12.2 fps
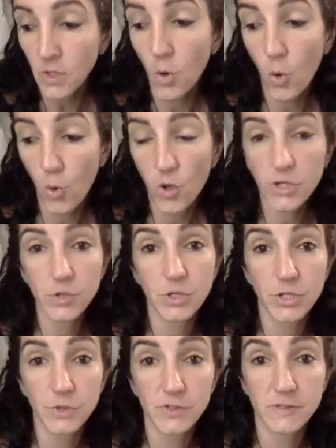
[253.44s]
or you
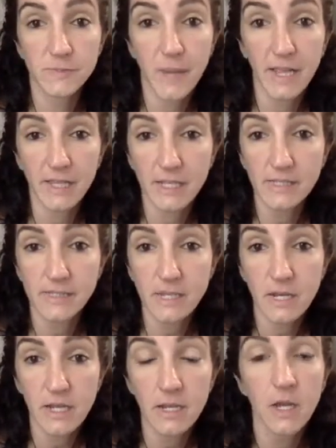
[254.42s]
can use Spelling
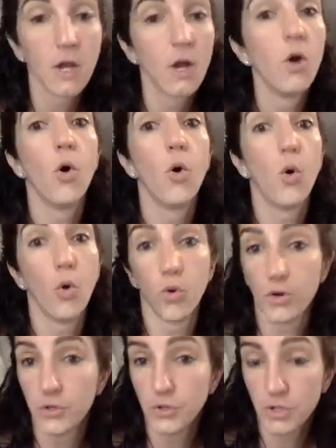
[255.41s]
City,
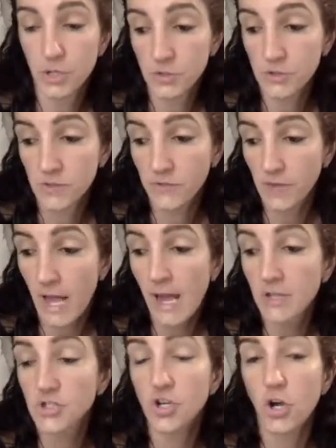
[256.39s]
or you can use
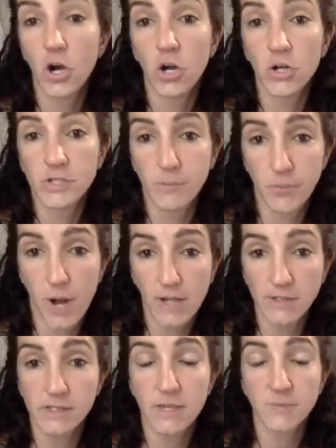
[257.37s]
flashcards and
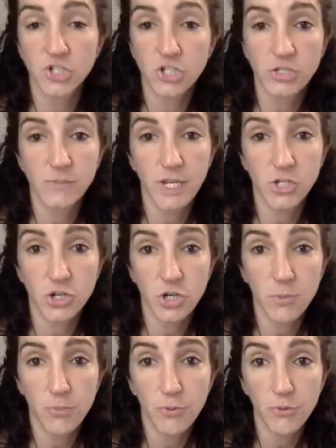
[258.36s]
practice them. Just make sure
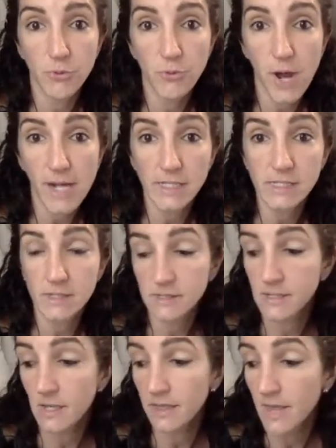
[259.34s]
you're
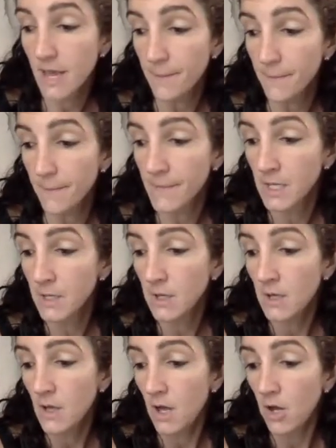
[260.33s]
practicing them.
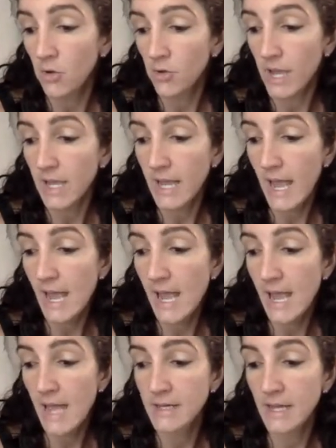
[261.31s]
Okay,
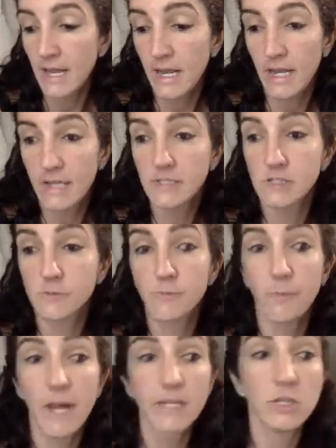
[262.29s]
and en
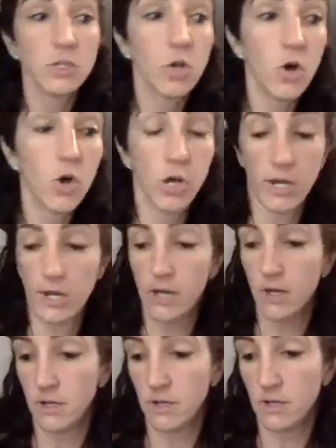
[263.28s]
español,
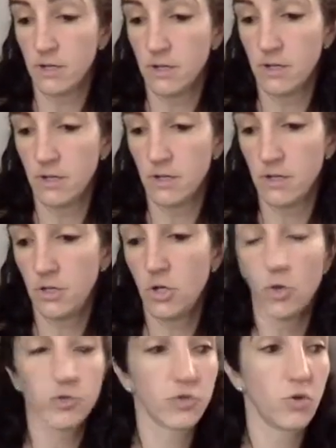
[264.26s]

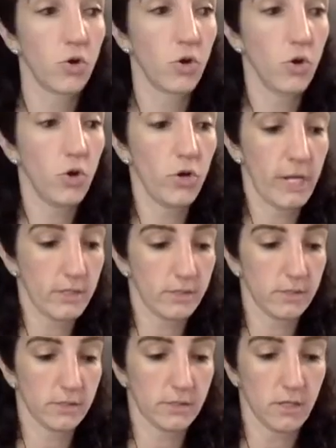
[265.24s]
los
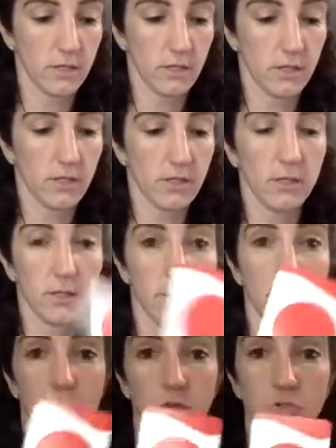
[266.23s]
colores
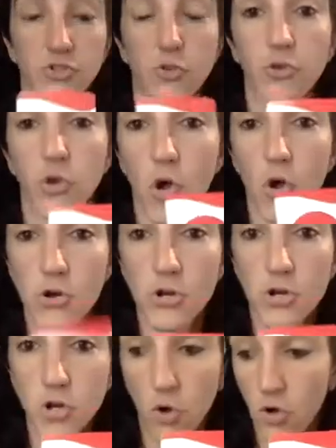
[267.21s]
son
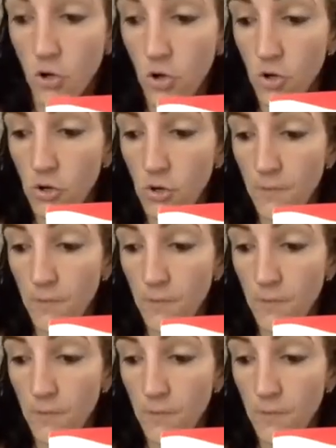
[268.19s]
rojo